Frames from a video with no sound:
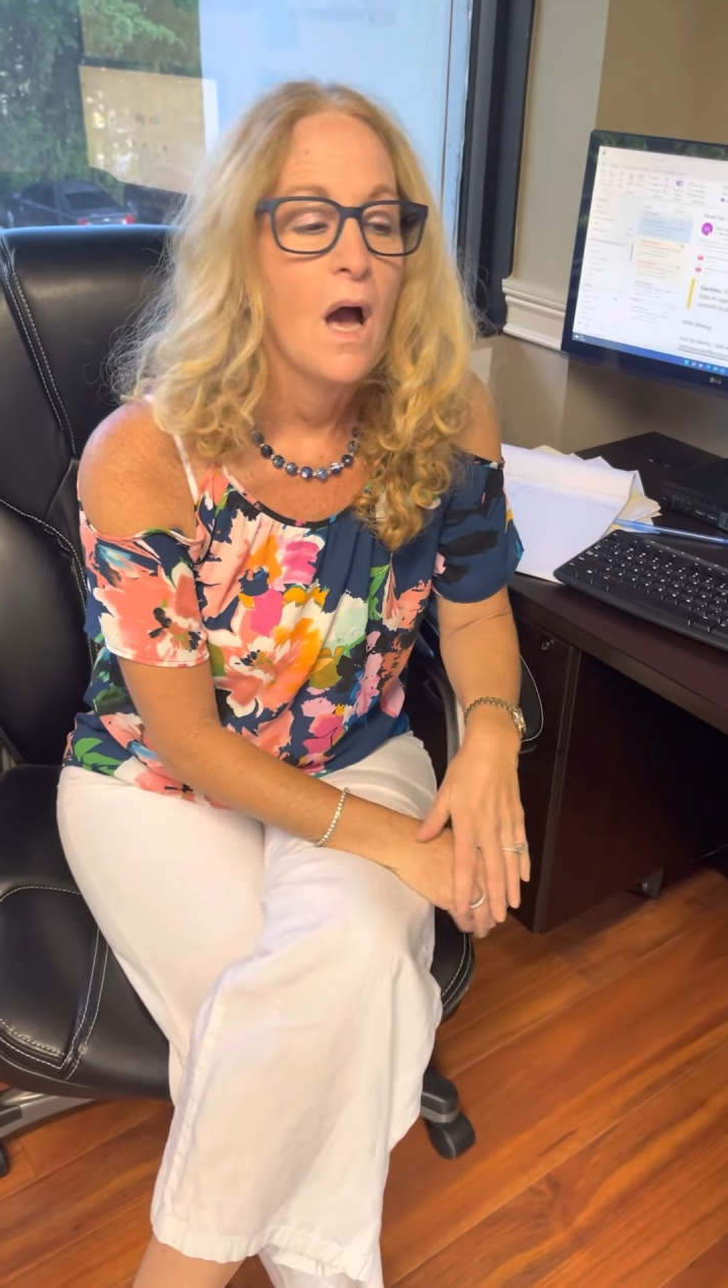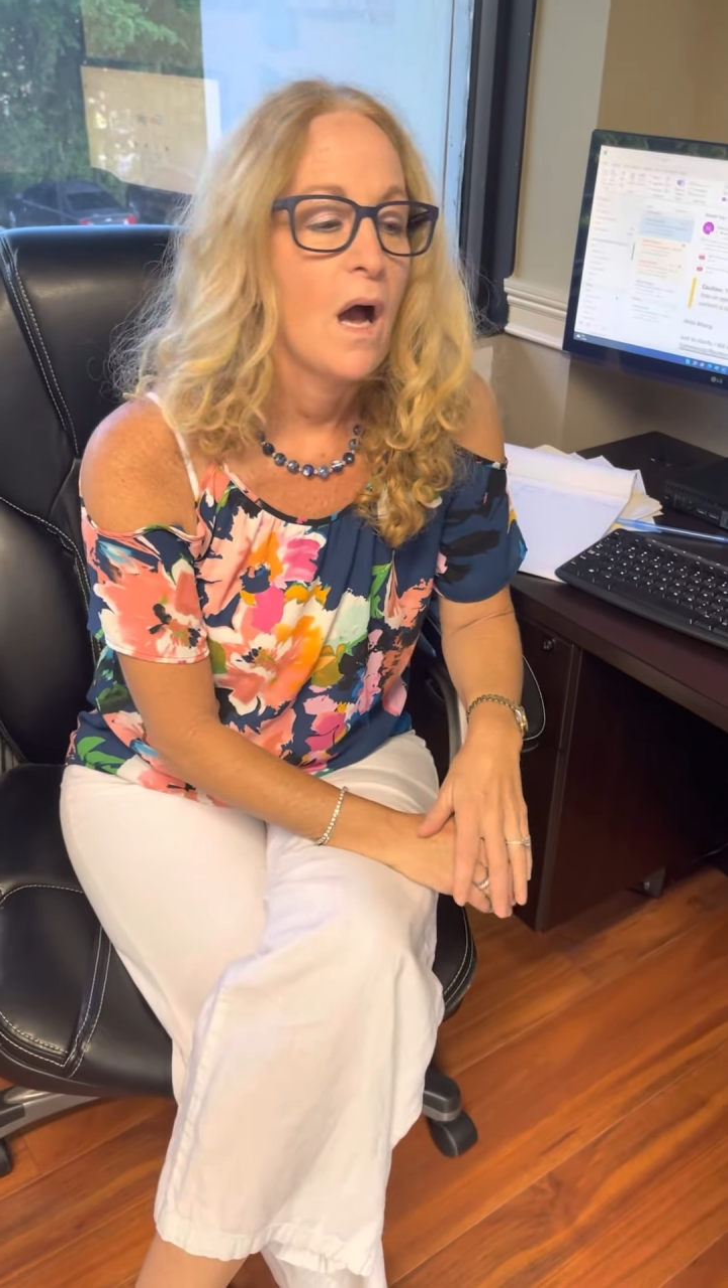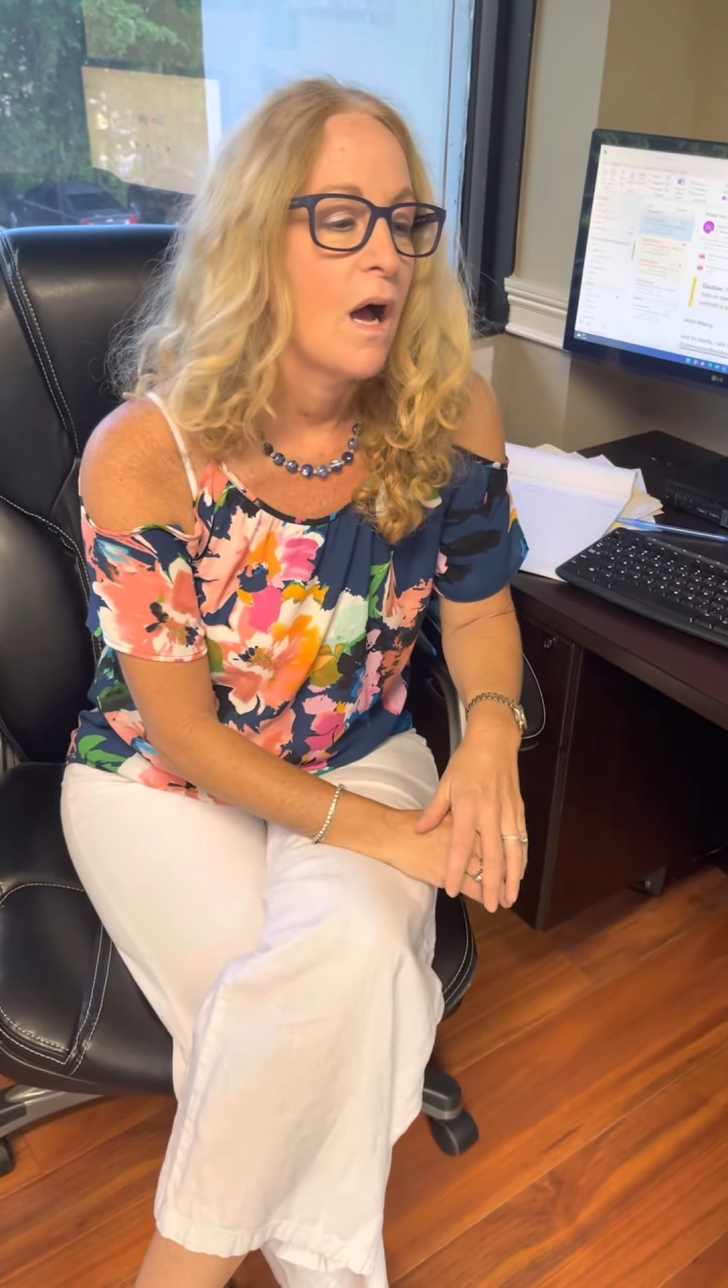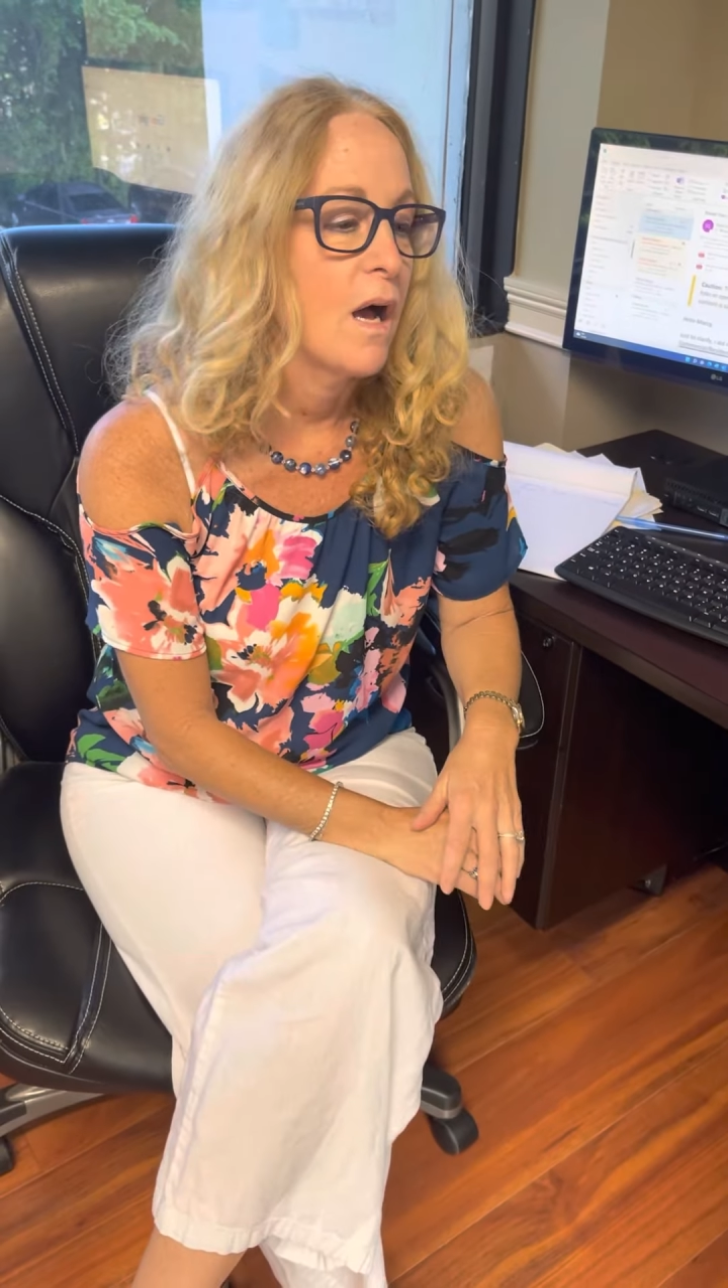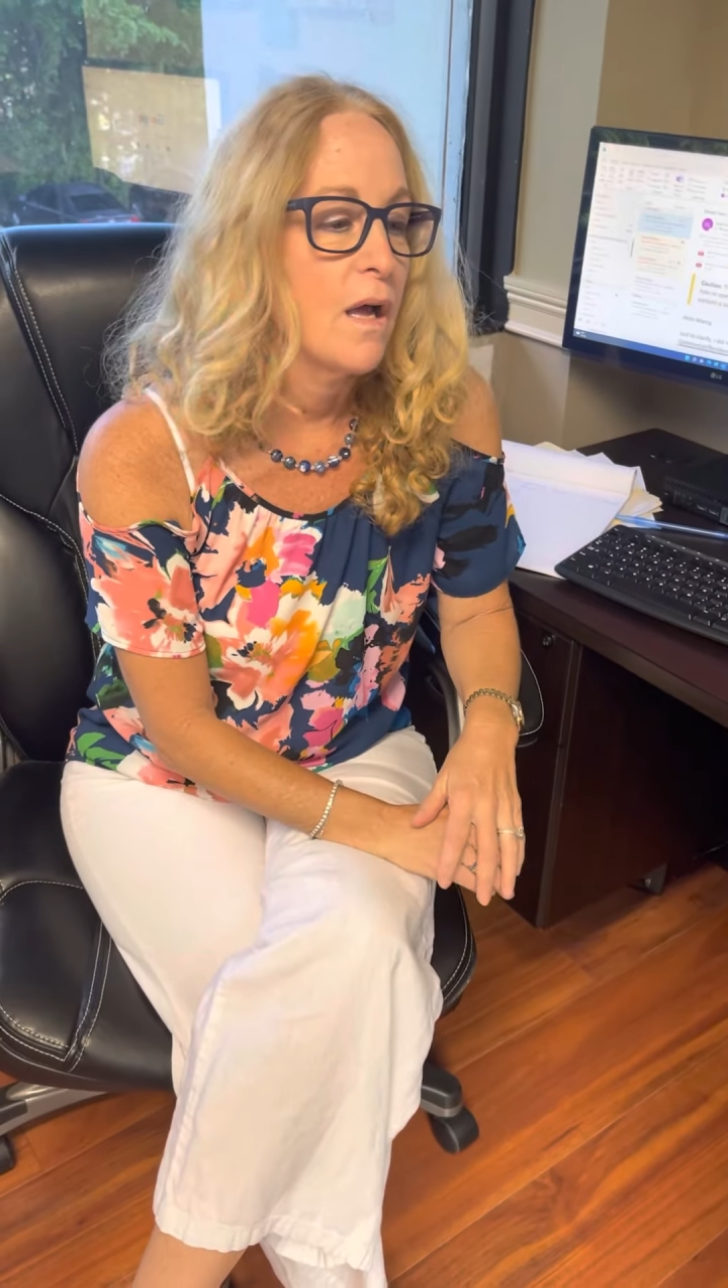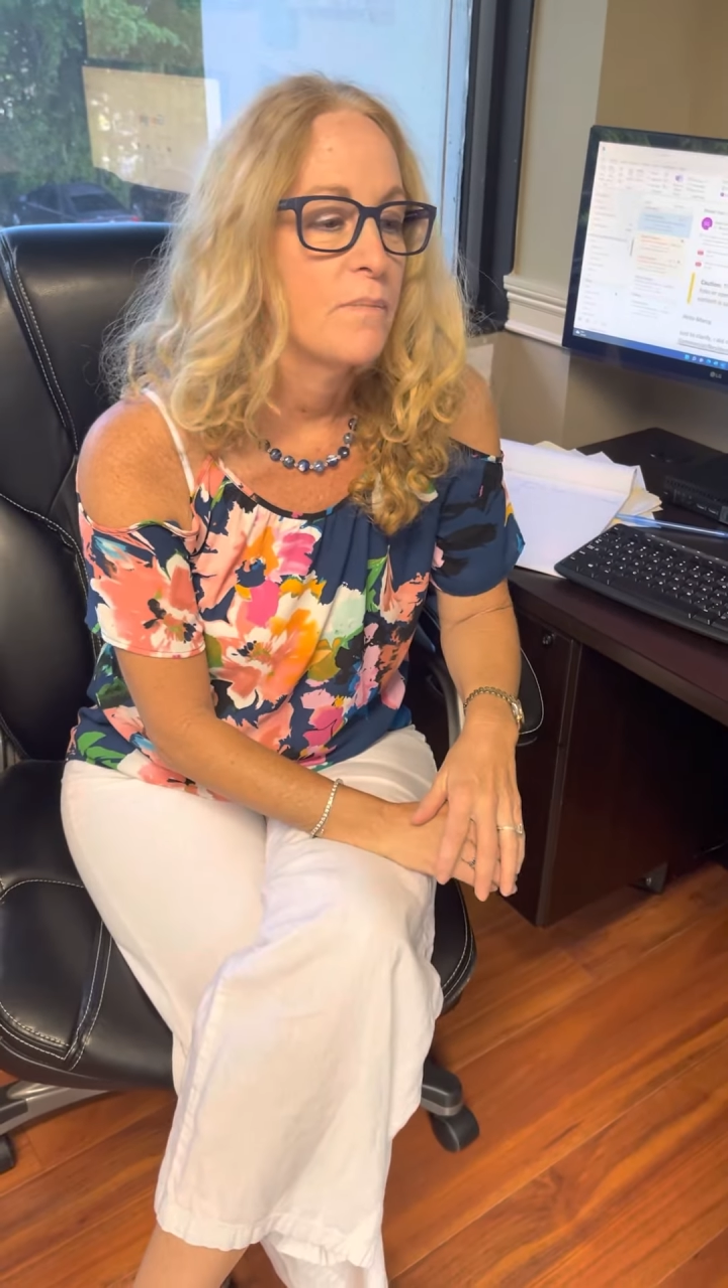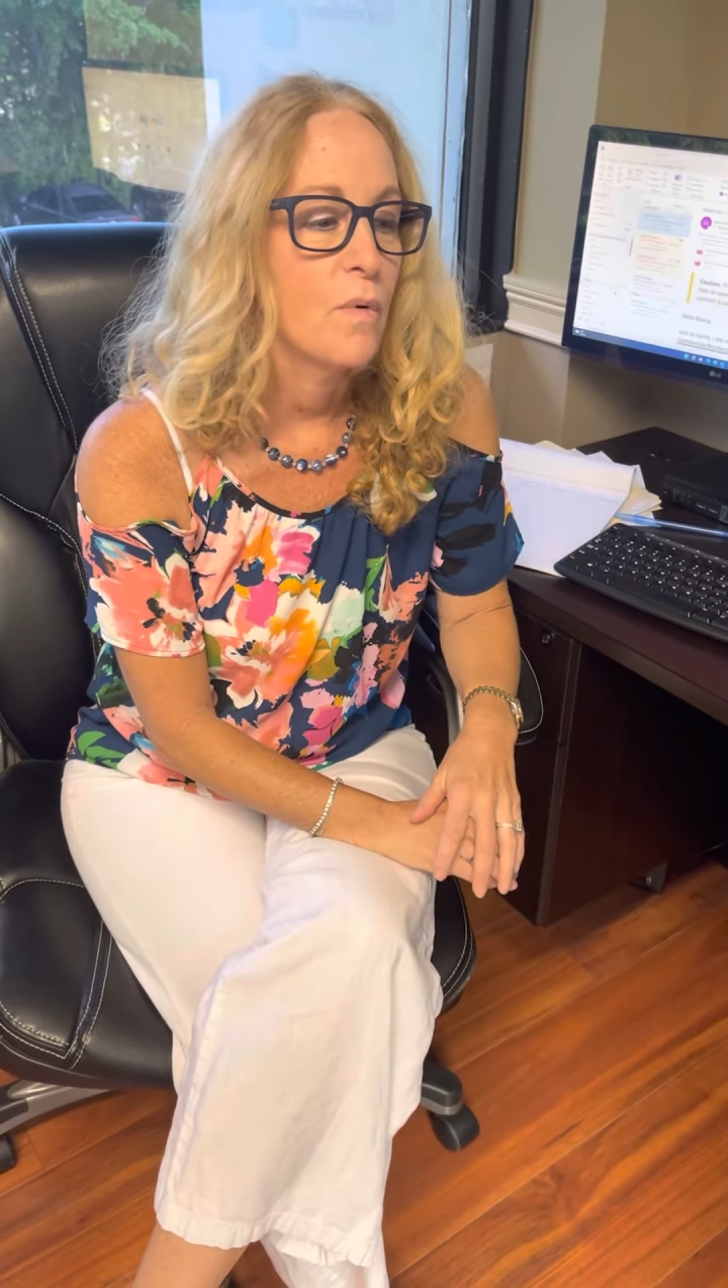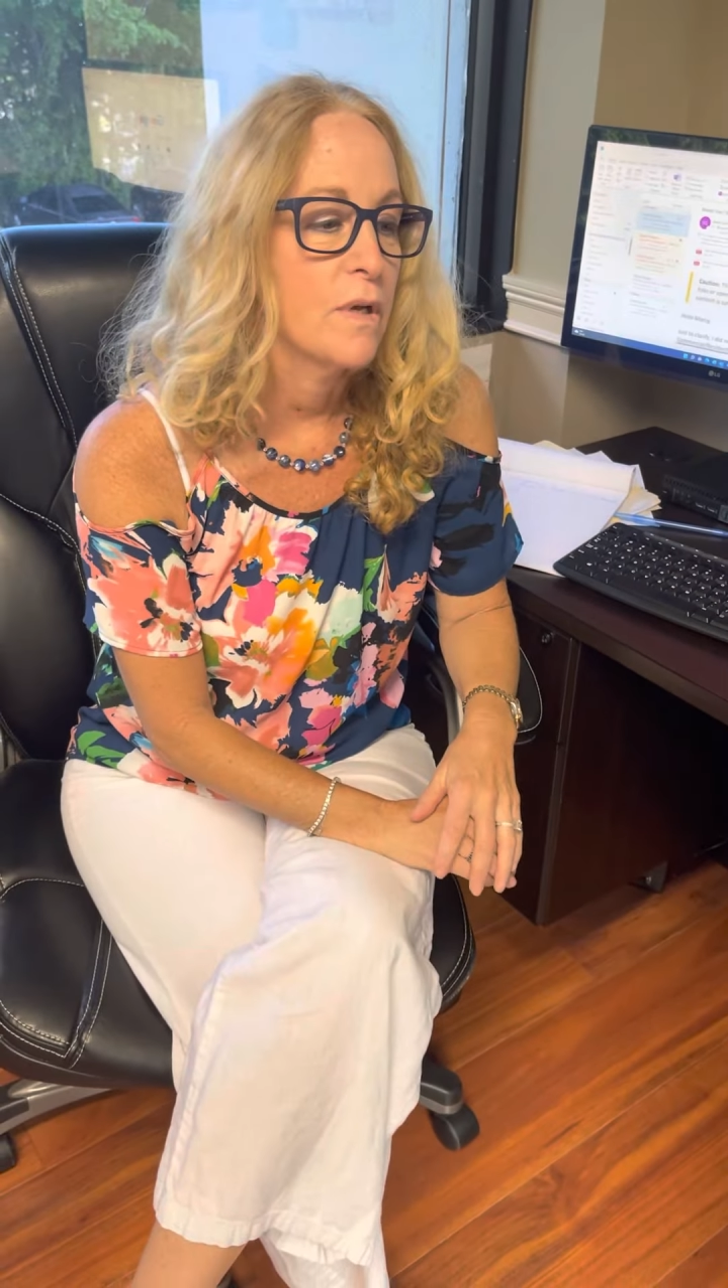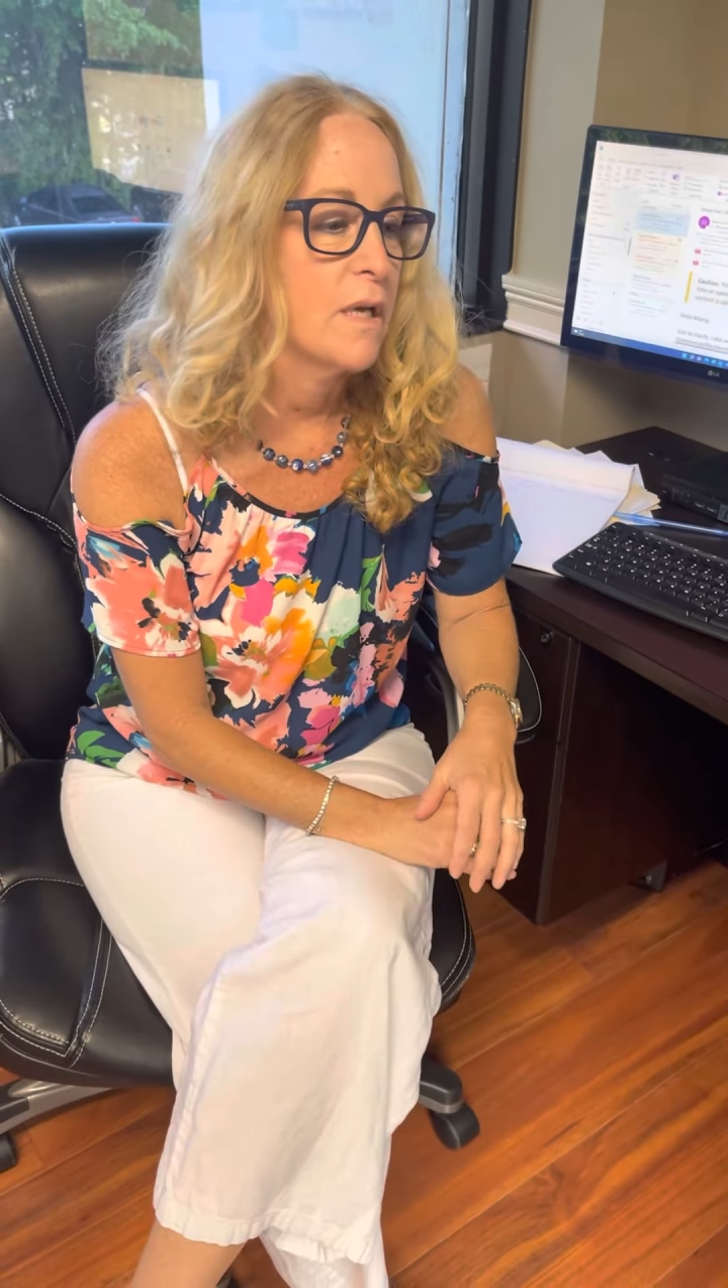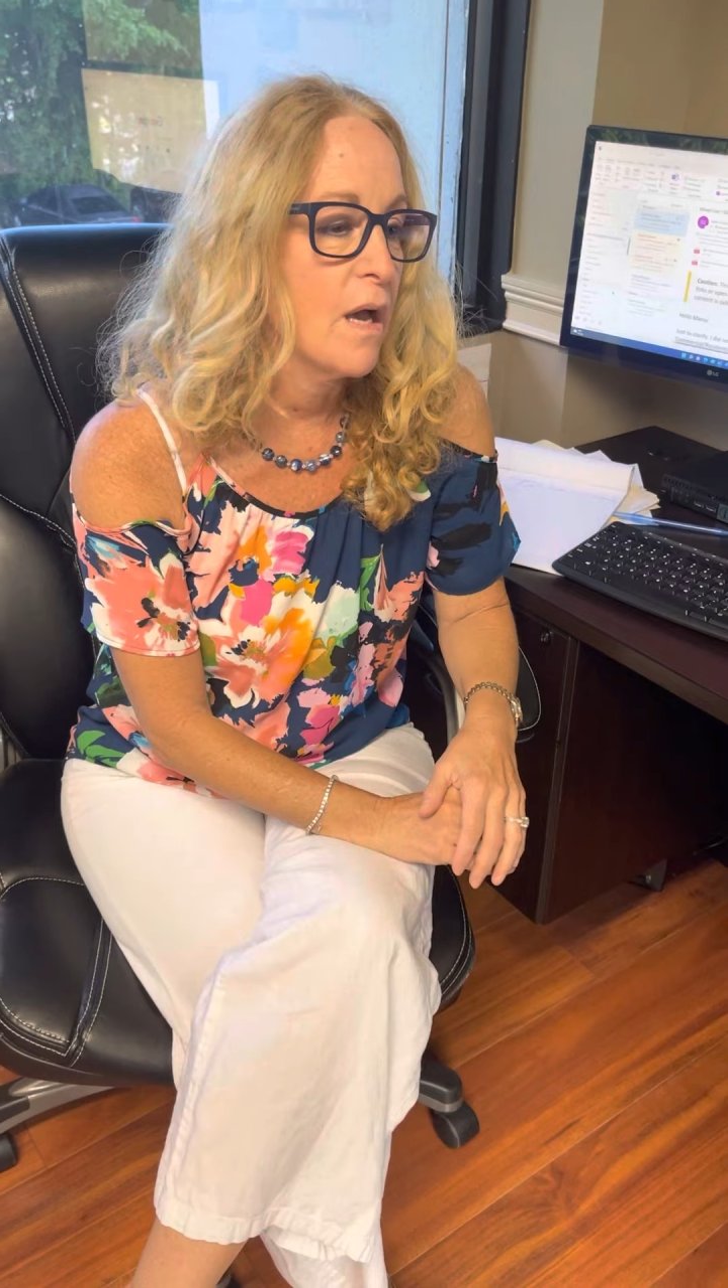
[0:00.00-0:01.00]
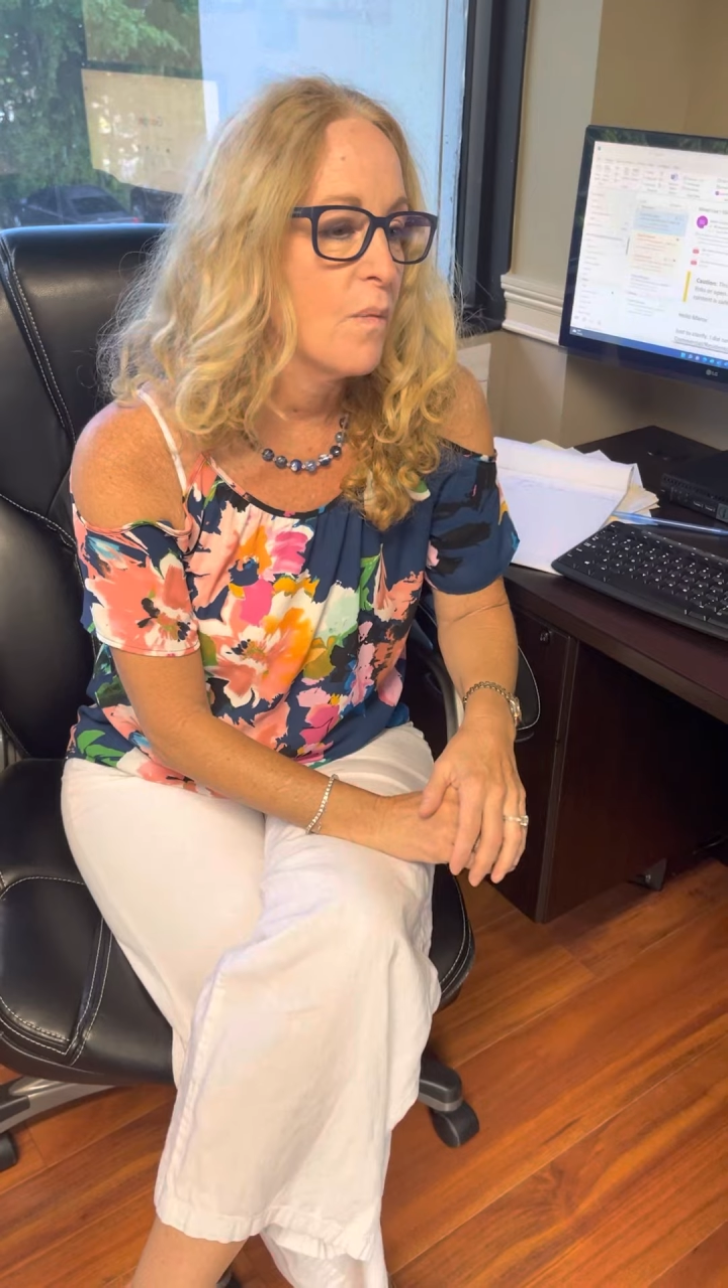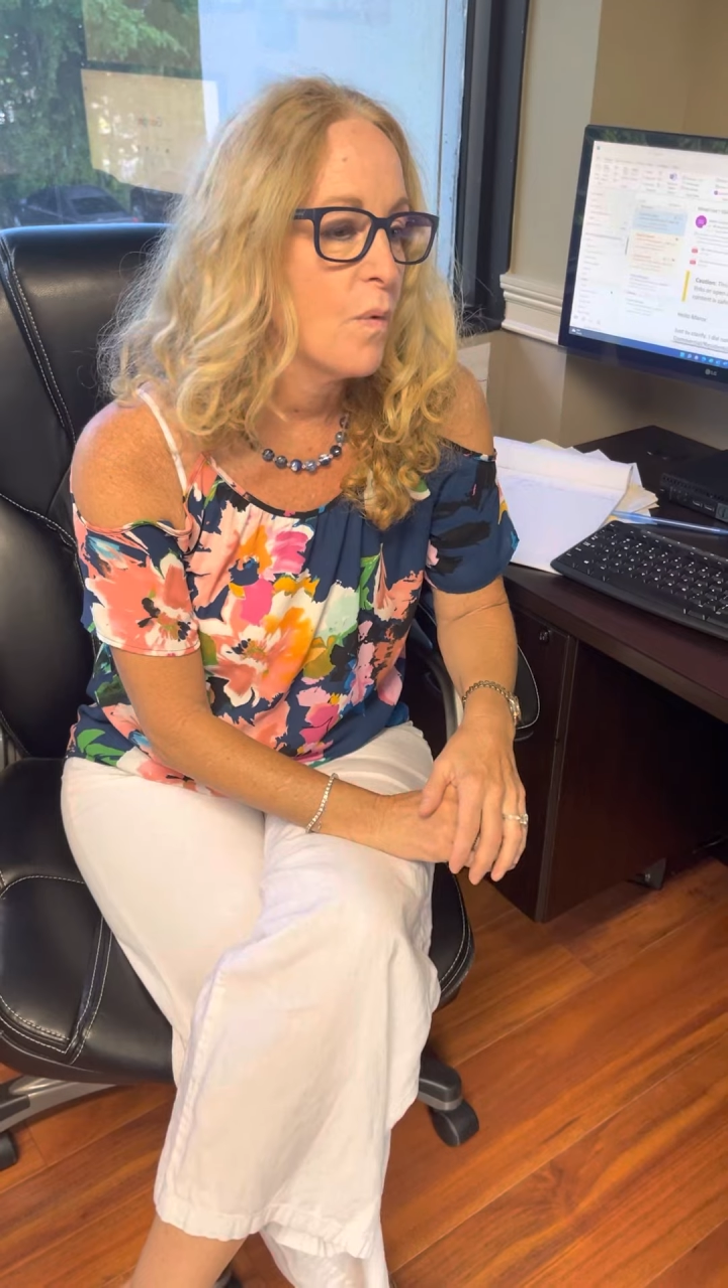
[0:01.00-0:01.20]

Uh, I'm working on